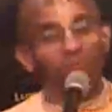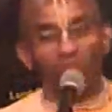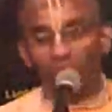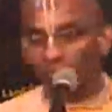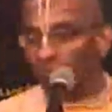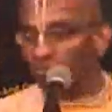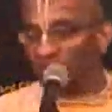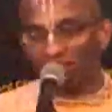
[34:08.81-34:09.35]

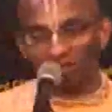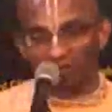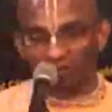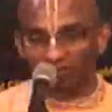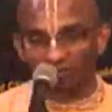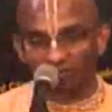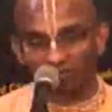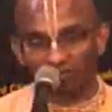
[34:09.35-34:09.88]
boat to
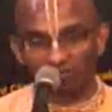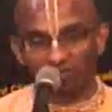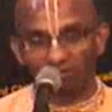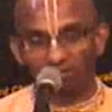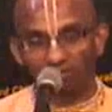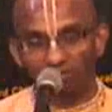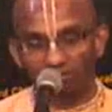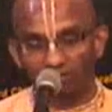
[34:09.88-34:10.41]
shake
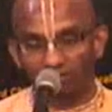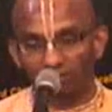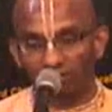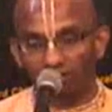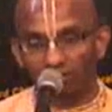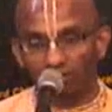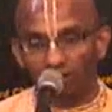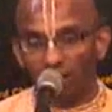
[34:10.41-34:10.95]

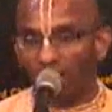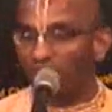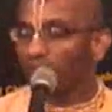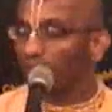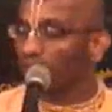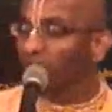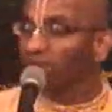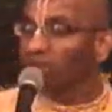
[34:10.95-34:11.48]
and the
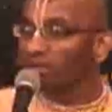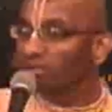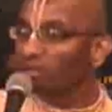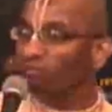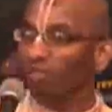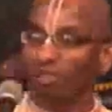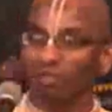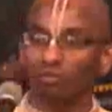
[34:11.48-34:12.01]
bigger
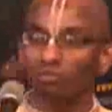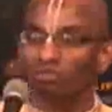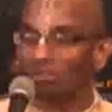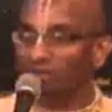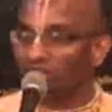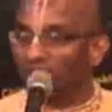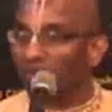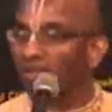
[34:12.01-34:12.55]
the waves,
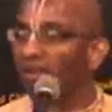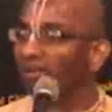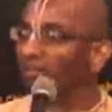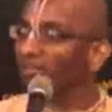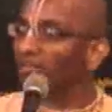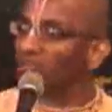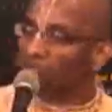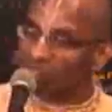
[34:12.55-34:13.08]
the greater
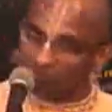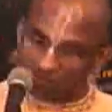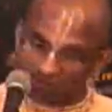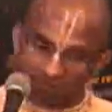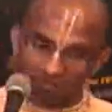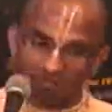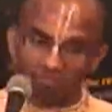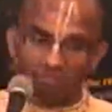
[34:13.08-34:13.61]
the shaking.
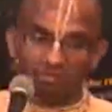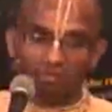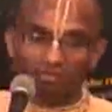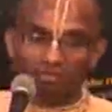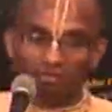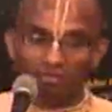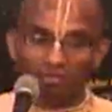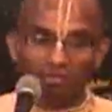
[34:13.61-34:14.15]

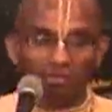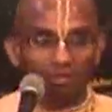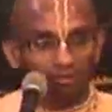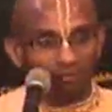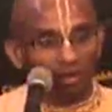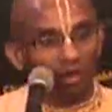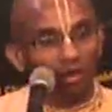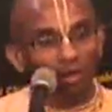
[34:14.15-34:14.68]

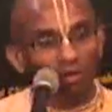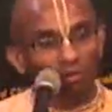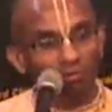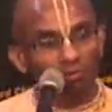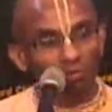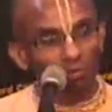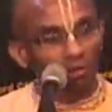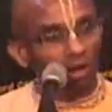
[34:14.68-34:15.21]

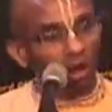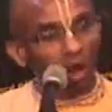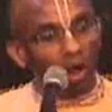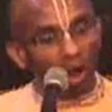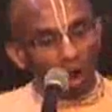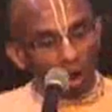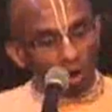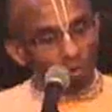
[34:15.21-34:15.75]
Now,
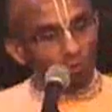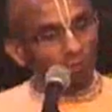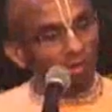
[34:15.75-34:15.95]
how